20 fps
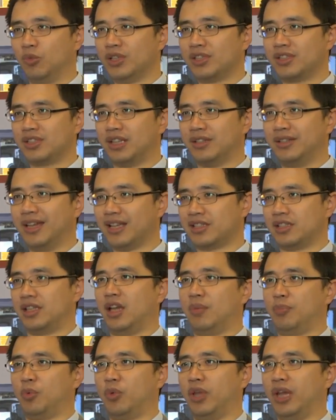what's the next
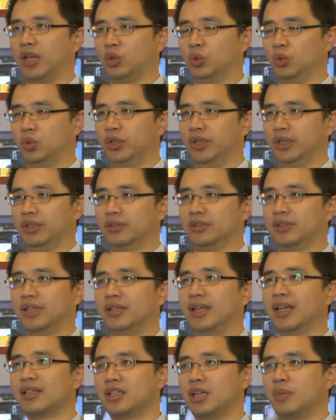step we are doing? The
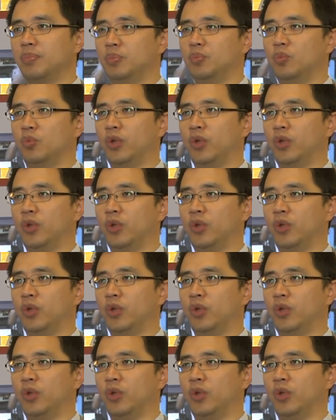next step